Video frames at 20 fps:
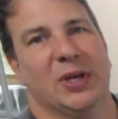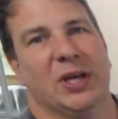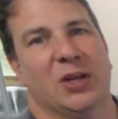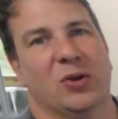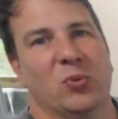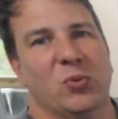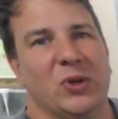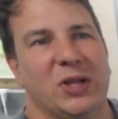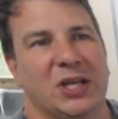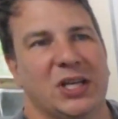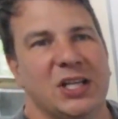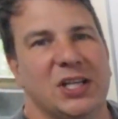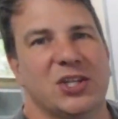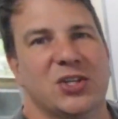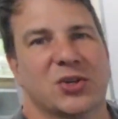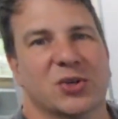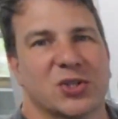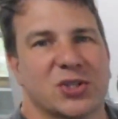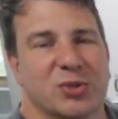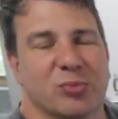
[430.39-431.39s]
and we need
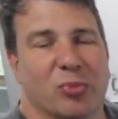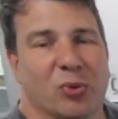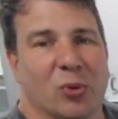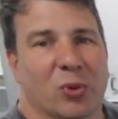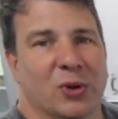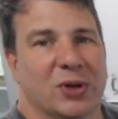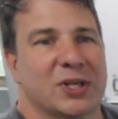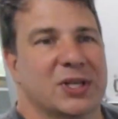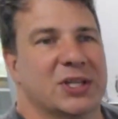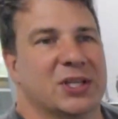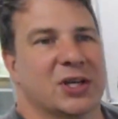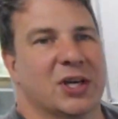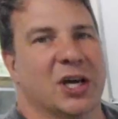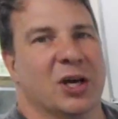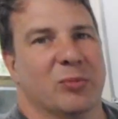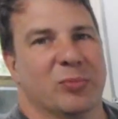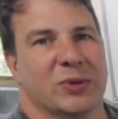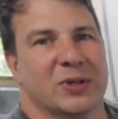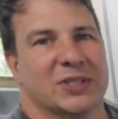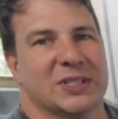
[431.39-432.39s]
your support to
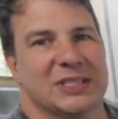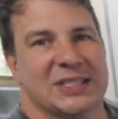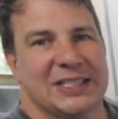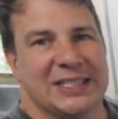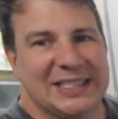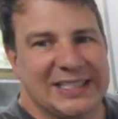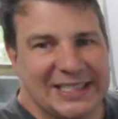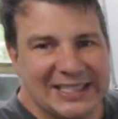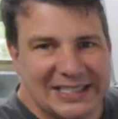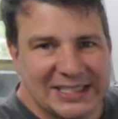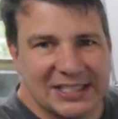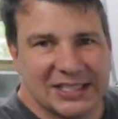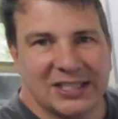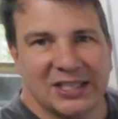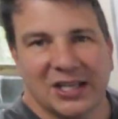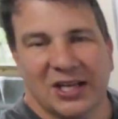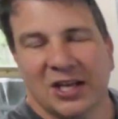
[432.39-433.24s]
help us get